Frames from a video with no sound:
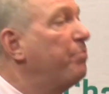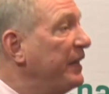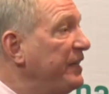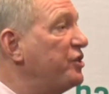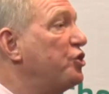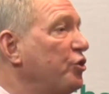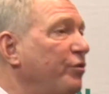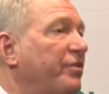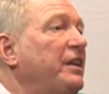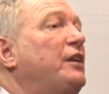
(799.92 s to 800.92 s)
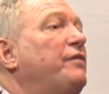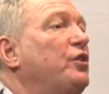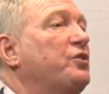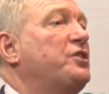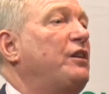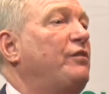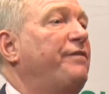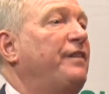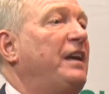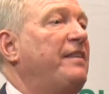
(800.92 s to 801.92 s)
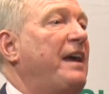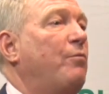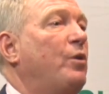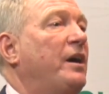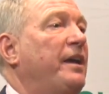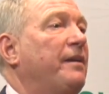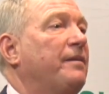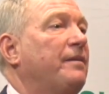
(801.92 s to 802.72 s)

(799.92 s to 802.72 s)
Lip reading: Please do think of yourself in that way,